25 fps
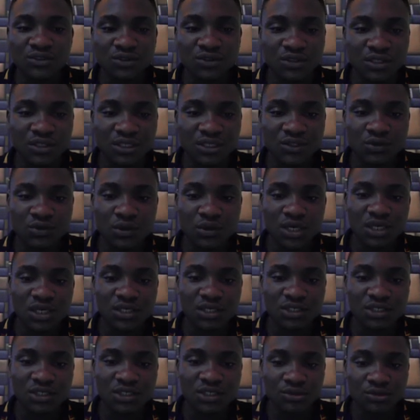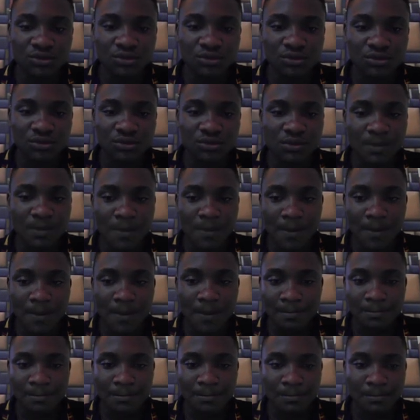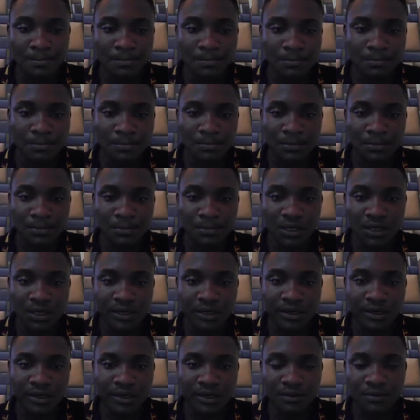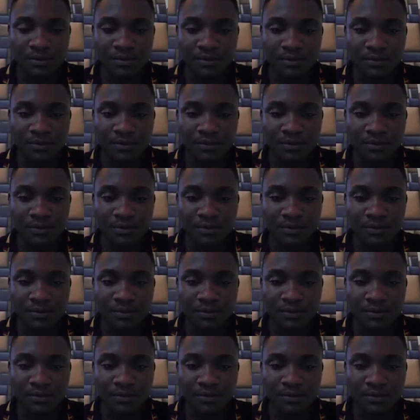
due to network issue. Yeah,